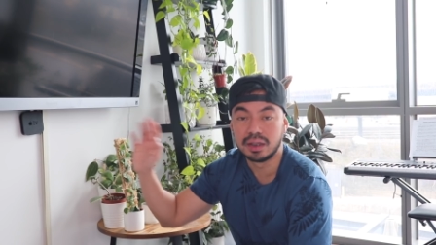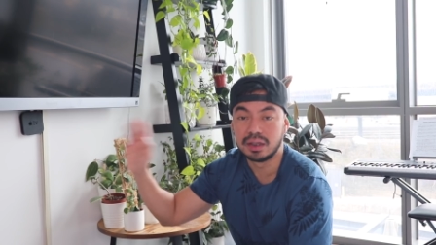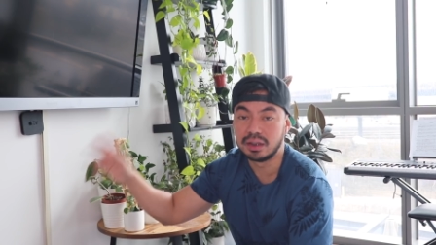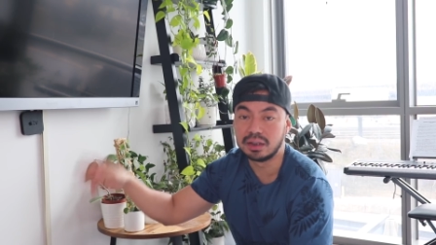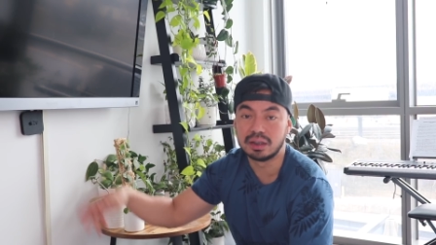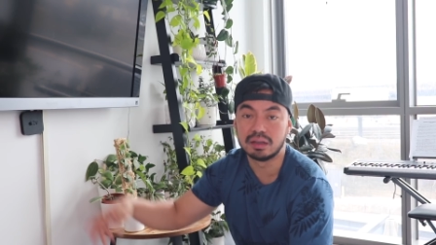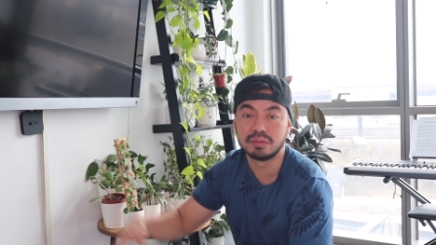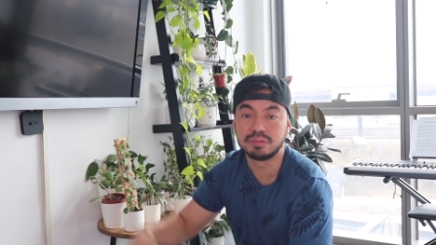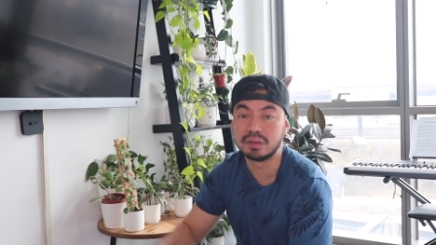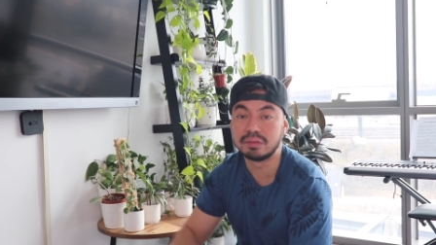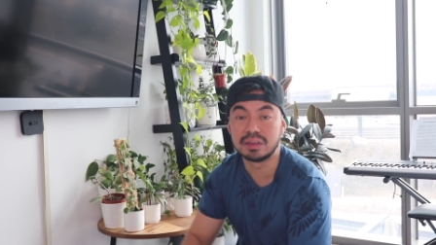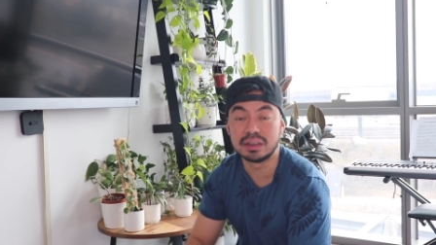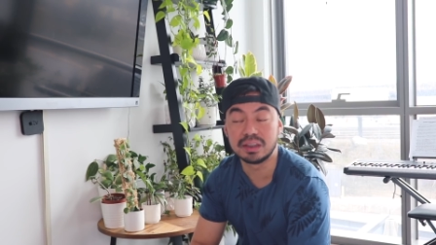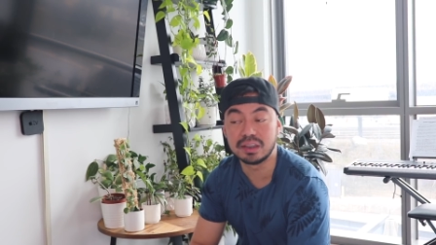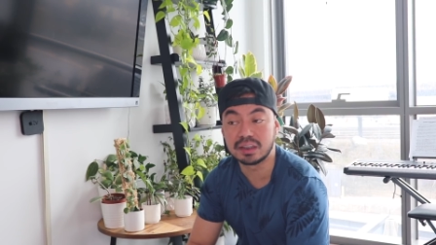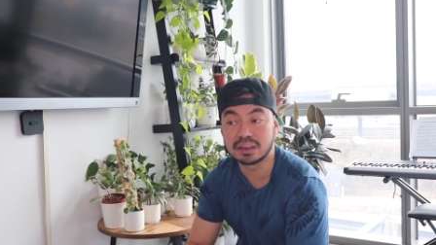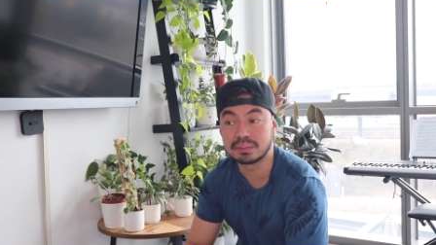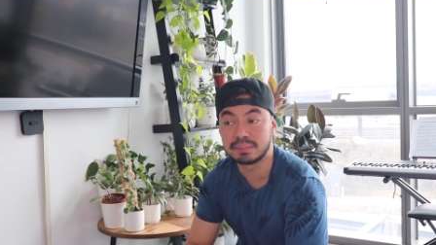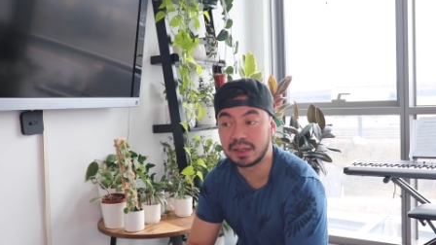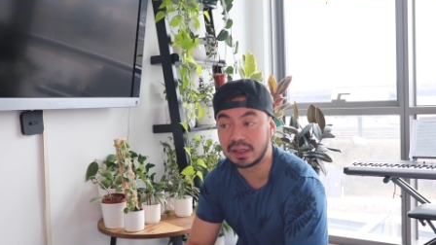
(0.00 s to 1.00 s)
you know, 15
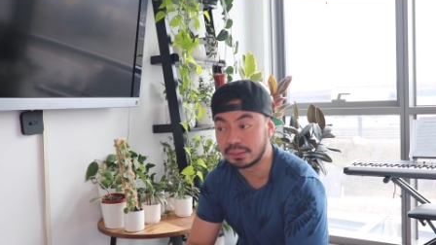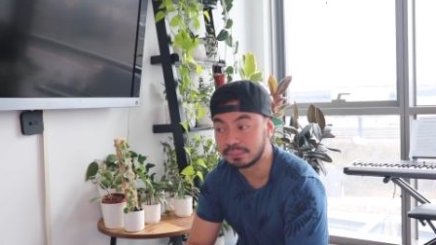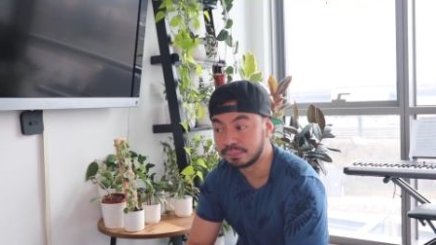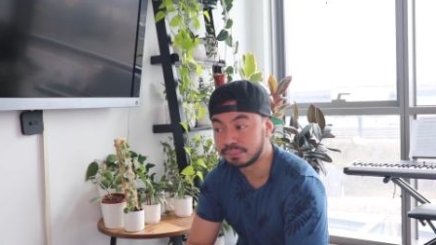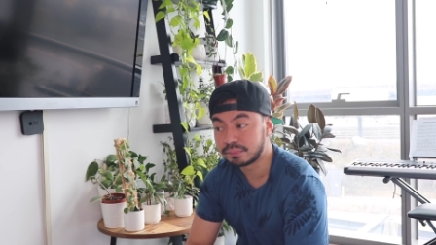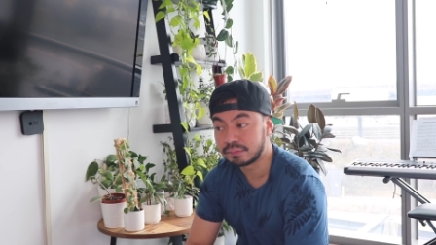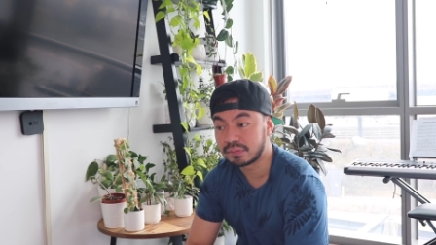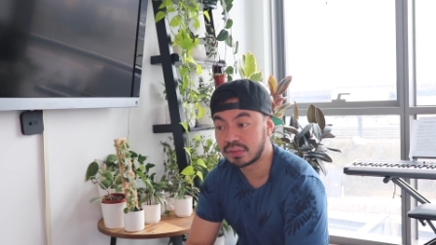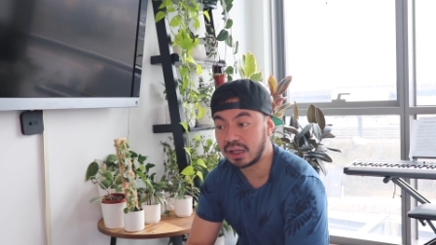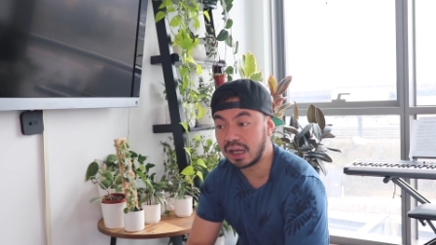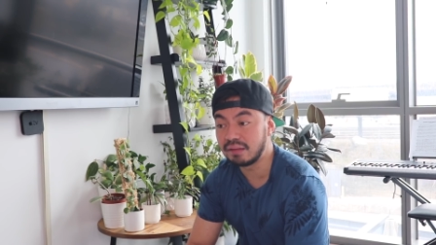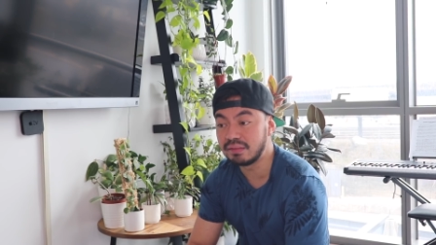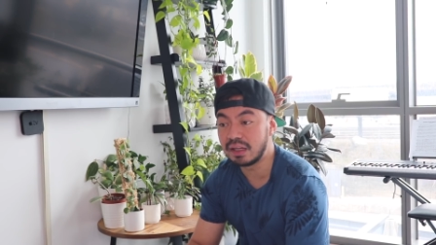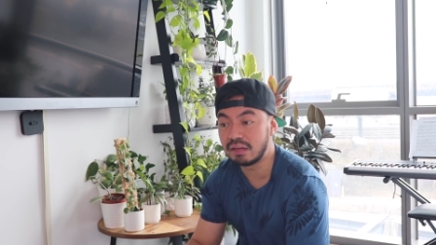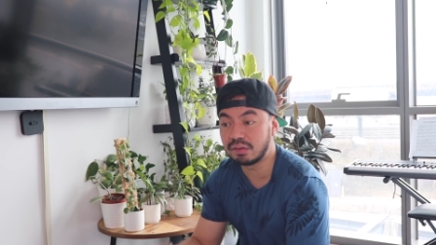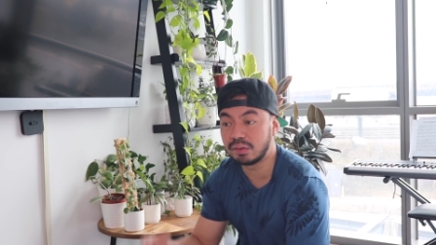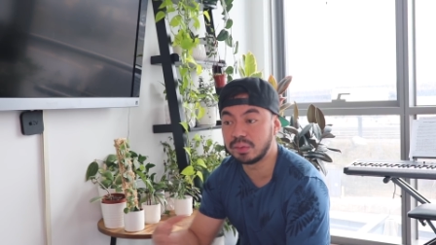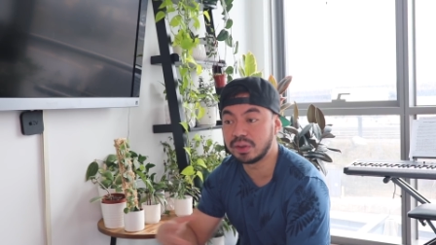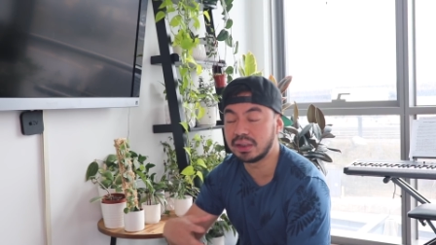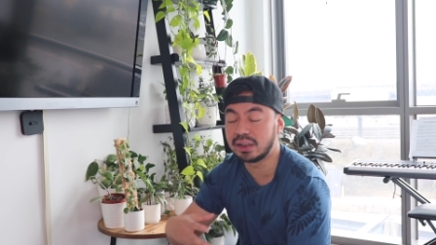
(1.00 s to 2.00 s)
years, but I've
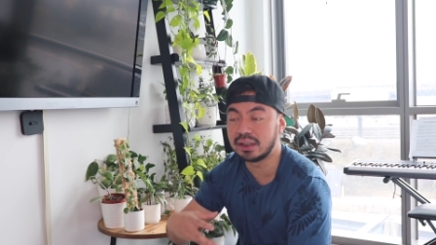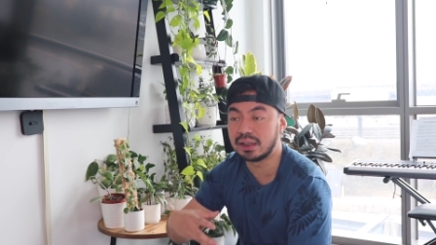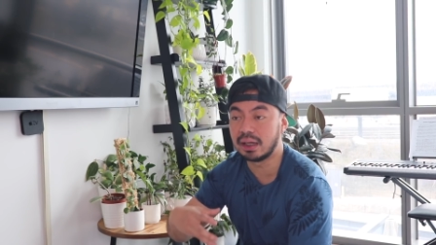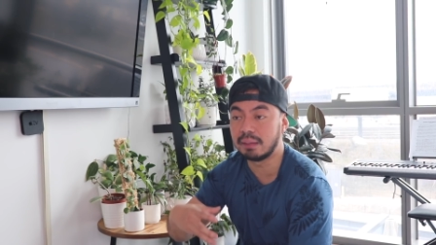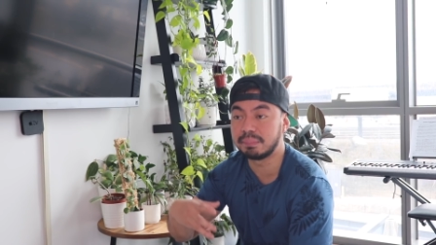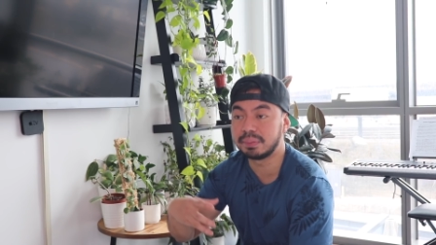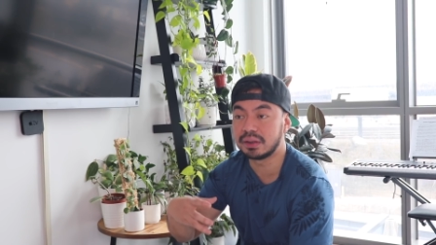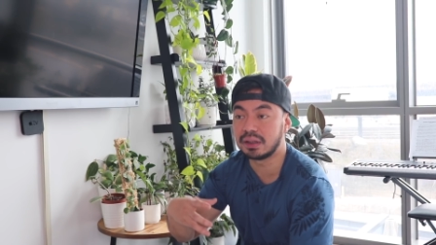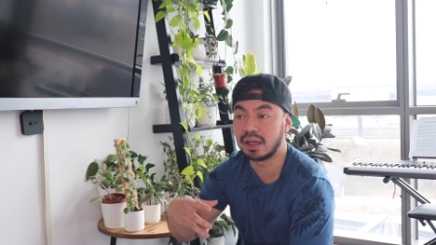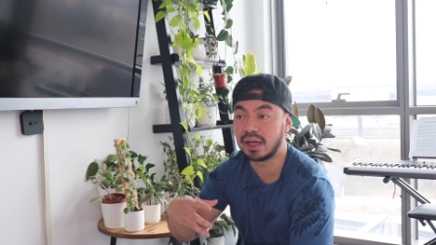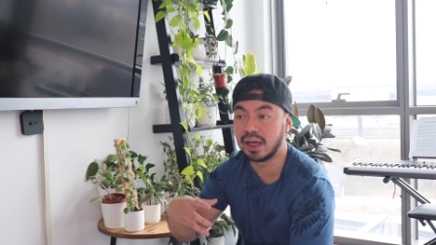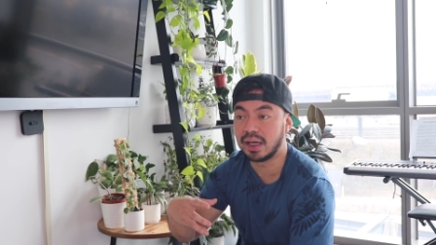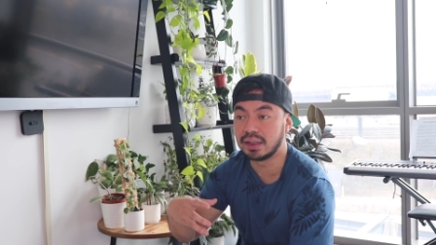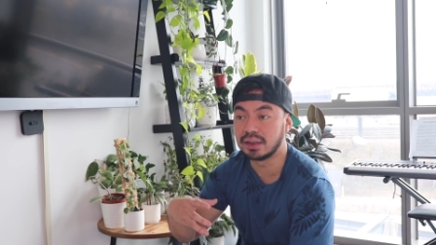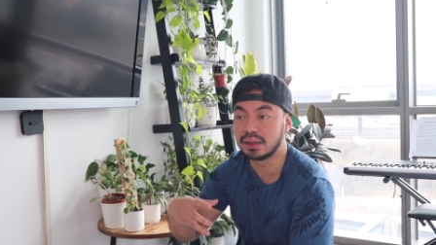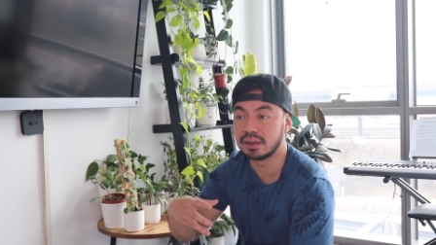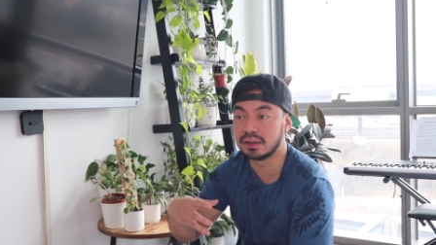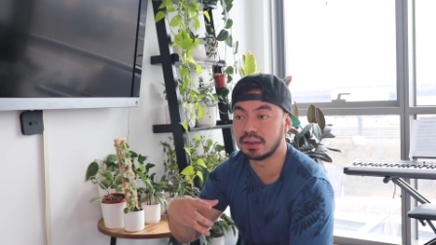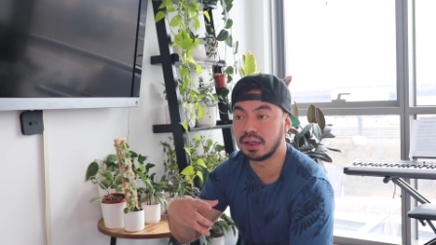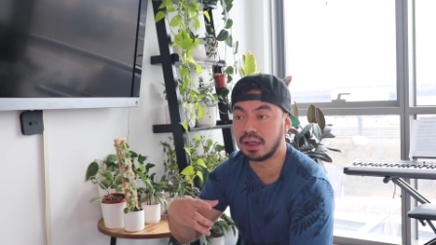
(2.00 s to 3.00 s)
never really
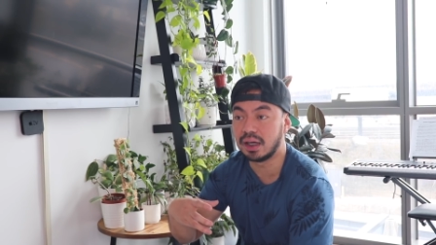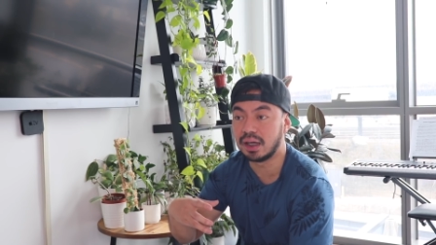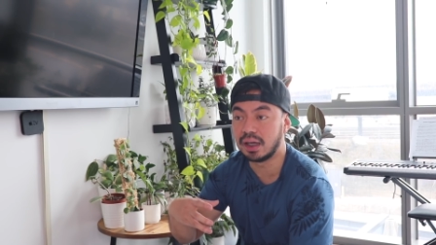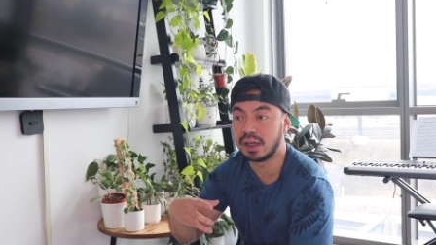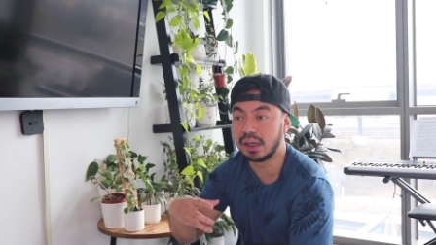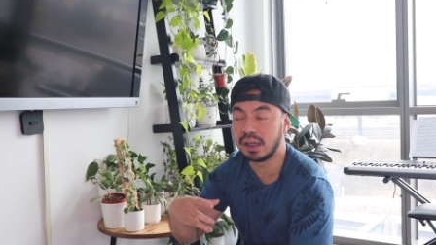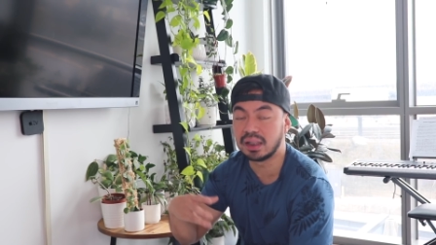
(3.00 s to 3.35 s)
applied uh,